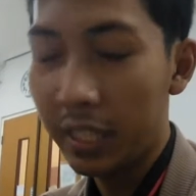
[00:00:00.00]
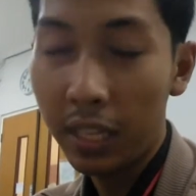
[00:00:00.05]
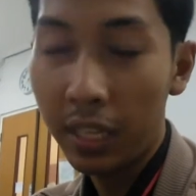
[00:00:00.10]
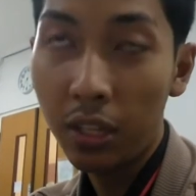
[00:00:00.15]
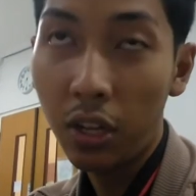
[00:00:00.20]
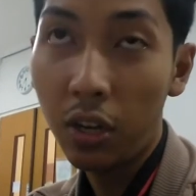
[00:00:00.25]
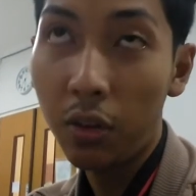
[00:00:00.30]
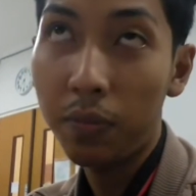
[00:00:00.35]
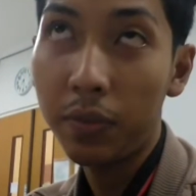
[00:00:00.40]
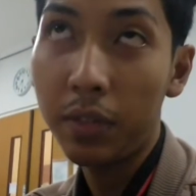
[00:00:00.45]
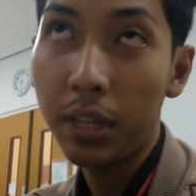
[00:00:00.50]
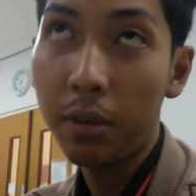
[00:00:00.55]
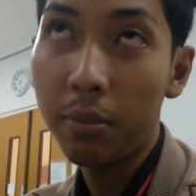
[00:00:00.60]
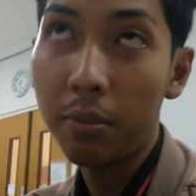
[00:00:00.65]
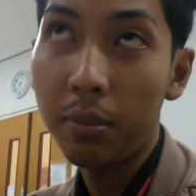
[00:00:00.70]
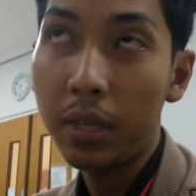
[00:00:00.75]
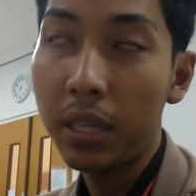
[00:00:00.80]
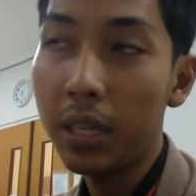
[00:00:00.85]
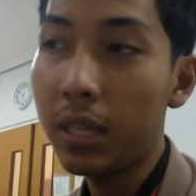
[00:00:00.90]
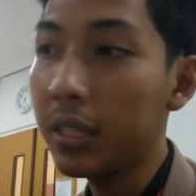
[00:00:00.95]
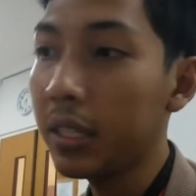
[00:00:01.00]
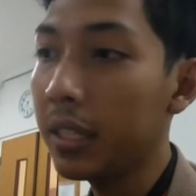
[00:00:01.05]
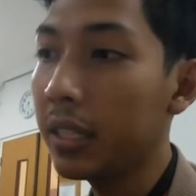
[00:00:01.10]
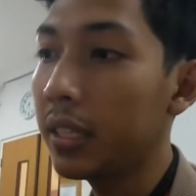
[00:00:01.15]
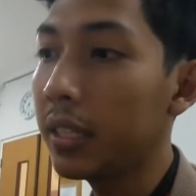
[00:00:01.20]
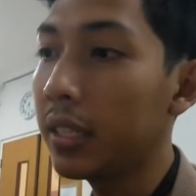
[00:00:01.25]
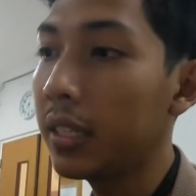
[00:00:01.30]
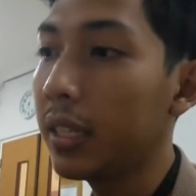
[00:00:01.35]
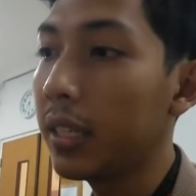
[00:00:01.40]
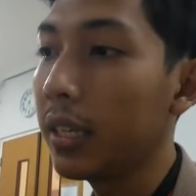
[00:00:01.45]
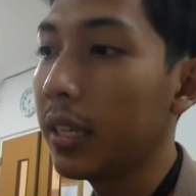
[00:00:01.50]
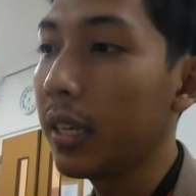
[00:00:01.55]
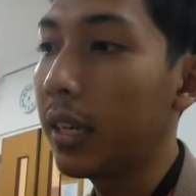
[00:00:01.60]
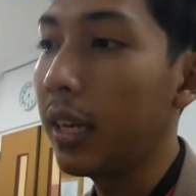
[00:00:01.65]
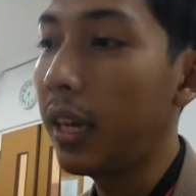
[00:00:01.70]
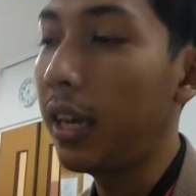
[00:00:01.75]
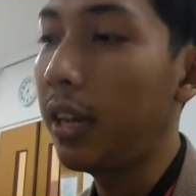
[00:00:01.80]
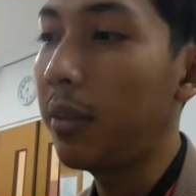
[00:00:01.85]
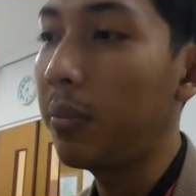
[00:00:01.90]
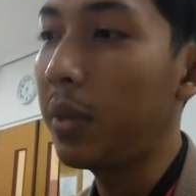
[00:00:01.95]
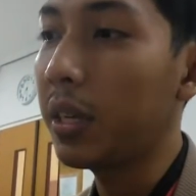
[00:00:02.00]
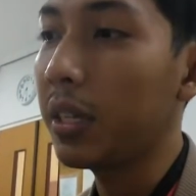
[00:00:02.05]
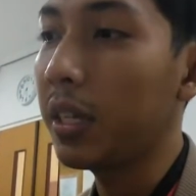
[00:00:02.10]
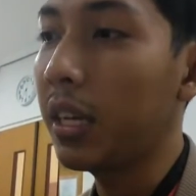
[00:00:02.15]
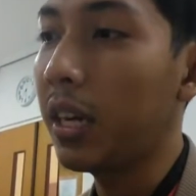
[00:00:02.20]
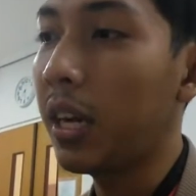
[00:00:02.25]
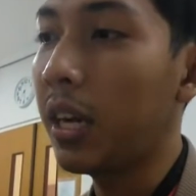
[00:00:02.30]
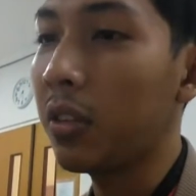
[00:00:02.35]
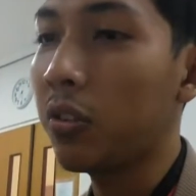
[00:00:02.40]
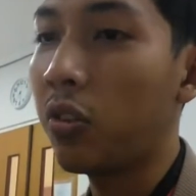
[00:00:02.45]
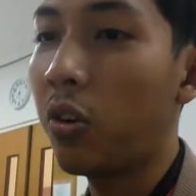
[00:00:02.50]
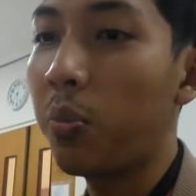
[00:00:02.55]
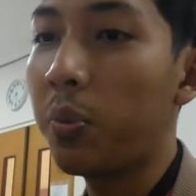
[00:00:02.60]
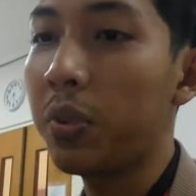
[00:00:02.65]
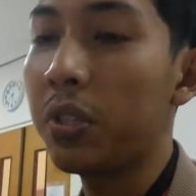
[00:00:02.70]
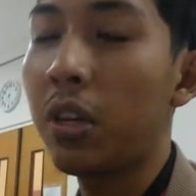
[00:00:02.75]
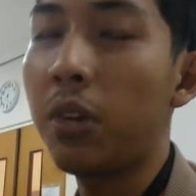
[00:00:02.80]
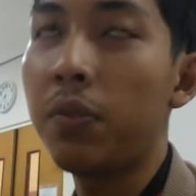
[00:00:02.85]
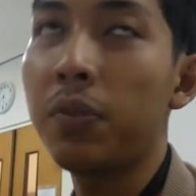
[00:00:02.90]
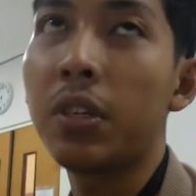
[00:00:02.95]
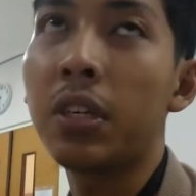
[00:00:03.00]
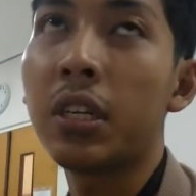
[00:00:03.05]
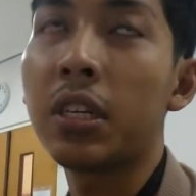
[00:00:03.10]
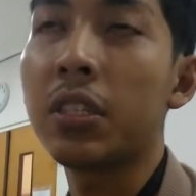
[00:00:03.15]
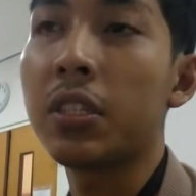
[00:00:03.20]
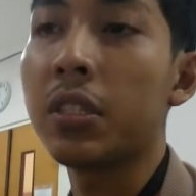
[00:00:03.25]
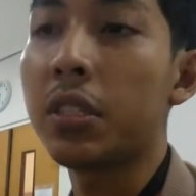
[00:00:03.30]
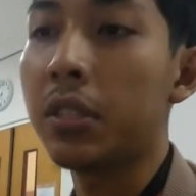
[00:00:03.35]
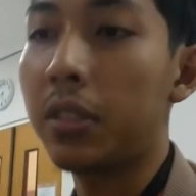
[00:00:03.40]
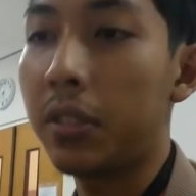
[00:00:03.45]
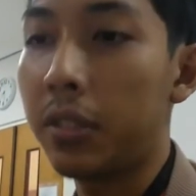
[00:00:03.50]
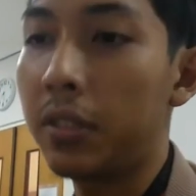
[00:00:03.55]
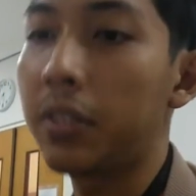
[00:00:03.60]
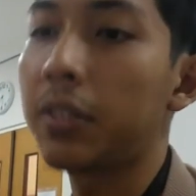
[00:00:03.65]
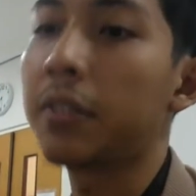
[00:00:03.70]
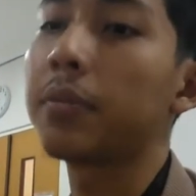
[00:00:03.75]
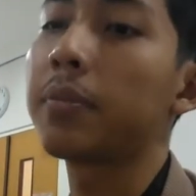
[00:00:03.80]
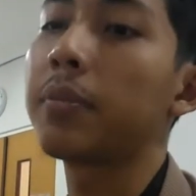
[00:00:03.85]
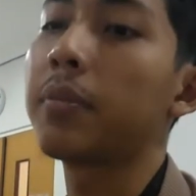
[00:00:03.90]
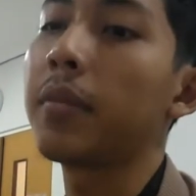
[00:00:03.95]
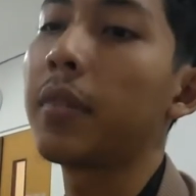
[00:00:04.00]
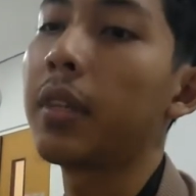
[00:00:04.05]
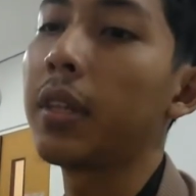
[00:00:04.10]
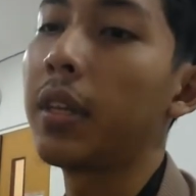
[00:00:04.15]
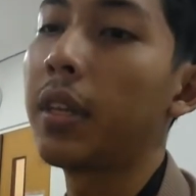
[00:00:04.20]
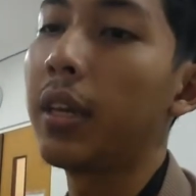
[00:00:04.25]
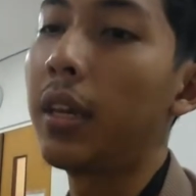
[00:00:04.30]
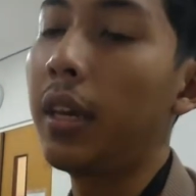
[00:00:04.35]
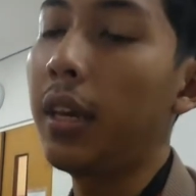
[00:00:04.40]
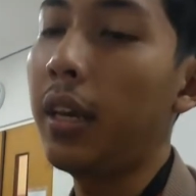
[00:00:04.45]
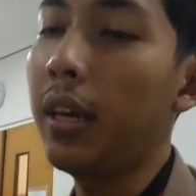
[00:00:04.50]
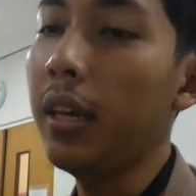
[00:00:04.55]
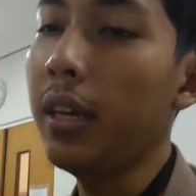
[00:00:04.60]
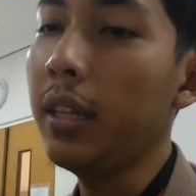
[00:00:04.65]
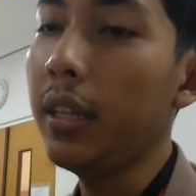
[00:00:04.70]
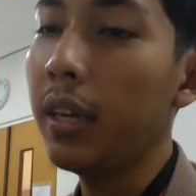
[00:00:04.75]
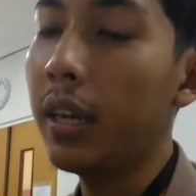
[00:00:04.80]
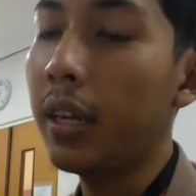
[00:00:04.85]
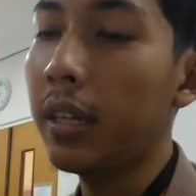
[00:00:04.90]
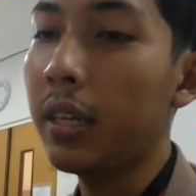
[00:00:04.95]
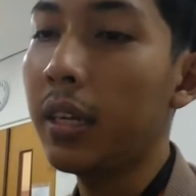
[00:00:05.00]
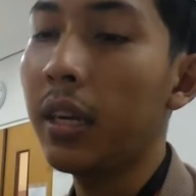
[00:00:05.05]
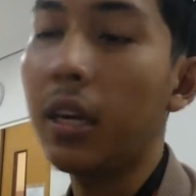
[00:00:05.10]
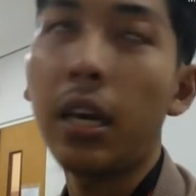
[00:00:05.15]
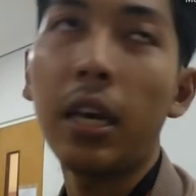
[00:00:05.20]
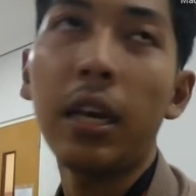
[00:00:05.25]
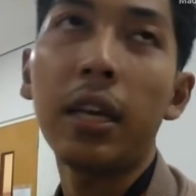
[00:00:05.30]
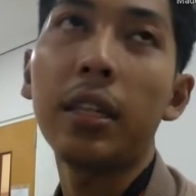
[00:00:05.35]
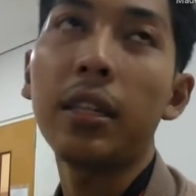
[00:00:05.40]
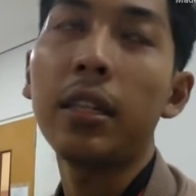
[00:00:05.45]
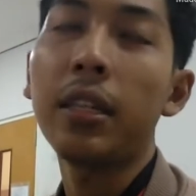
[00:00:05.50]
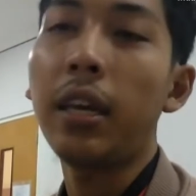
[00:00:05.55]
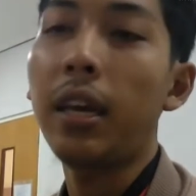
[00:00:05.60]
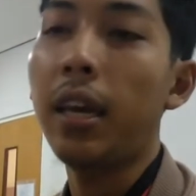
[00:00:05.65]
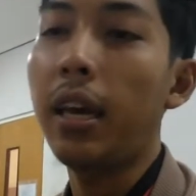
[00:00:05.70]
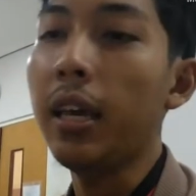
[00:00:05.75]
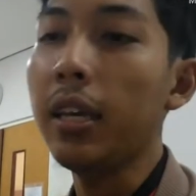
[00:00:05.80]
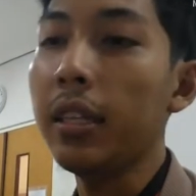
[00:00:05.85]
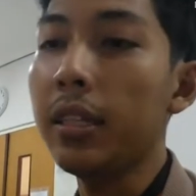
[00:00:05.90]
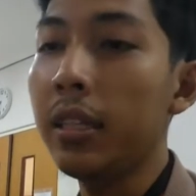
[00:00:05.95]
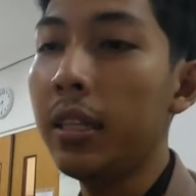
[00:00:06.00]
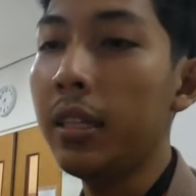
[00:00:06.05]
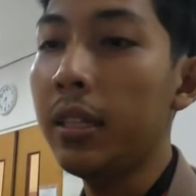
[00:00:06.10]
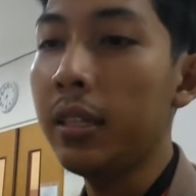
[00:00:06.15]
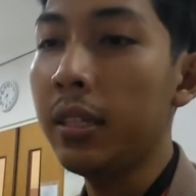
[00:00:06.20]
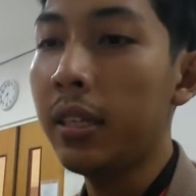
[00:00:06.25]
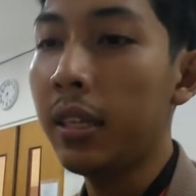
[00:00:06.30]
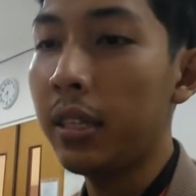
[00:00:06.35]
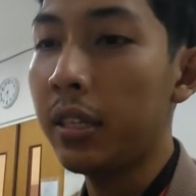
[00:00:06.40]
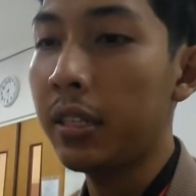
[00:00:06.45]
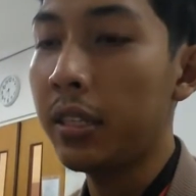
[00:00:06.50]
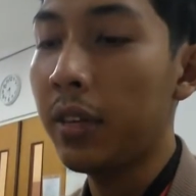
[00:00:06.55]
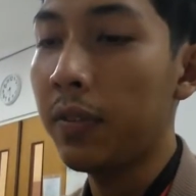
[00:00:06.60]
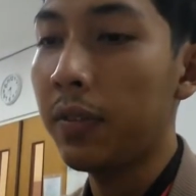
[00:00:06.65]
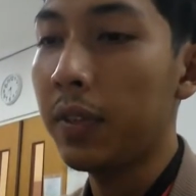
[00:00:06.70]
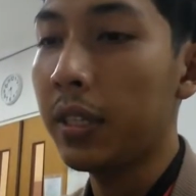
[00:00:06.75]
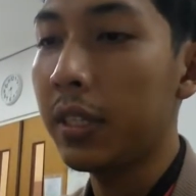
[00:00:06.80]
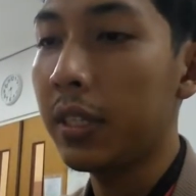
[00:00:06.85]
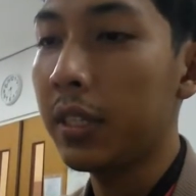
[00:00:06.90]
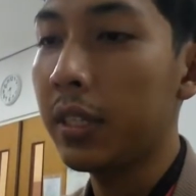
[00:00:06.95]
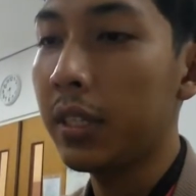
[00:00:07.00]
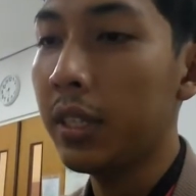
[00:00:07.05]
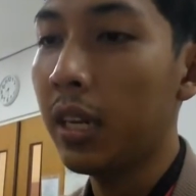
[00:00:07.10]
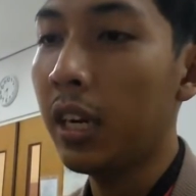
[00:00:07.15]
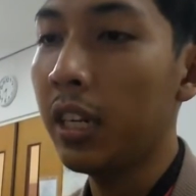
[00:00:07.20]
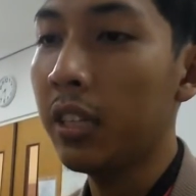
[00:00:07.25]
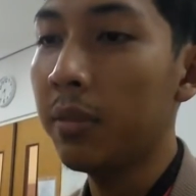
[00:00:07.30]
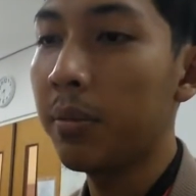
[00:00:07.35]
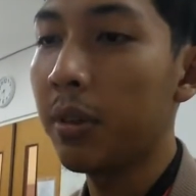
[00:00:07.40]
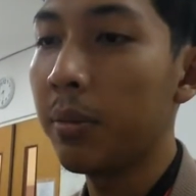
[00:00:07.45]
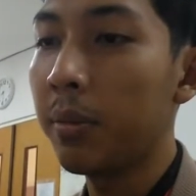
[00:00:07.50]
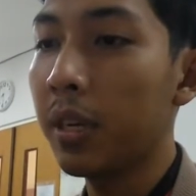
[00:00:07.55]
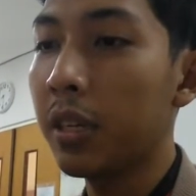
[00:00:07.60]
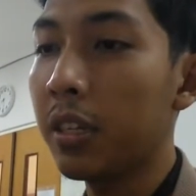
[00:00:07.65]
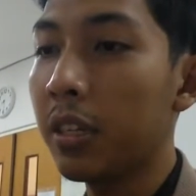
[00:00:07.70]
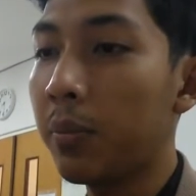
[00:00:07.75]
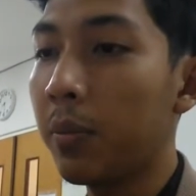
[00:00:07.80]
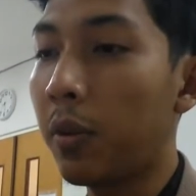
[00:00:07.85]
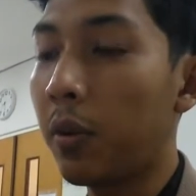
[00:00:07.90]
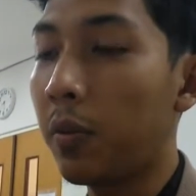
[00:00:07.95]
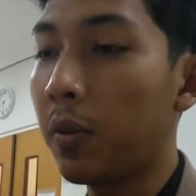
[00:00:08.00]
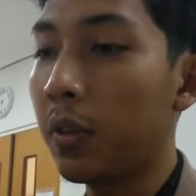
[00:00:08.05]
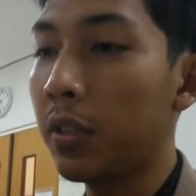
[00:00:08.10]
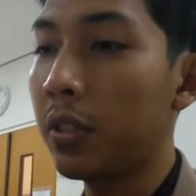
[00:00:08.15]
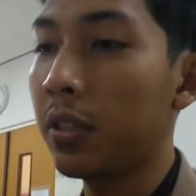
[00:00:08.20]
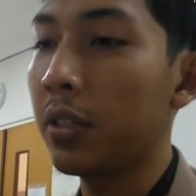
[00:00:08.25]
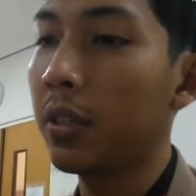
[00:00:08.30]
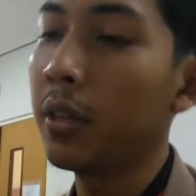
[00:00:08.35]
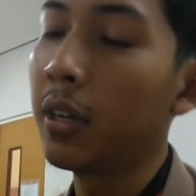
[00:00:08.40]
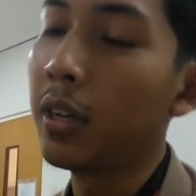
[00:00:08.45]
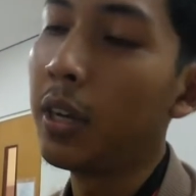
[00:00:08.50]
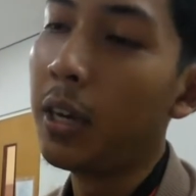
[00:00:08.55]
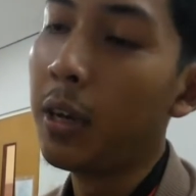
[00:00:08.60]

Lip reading: set of numbers and making hard copies of the results. And later in 1837, Charles Babbage proposed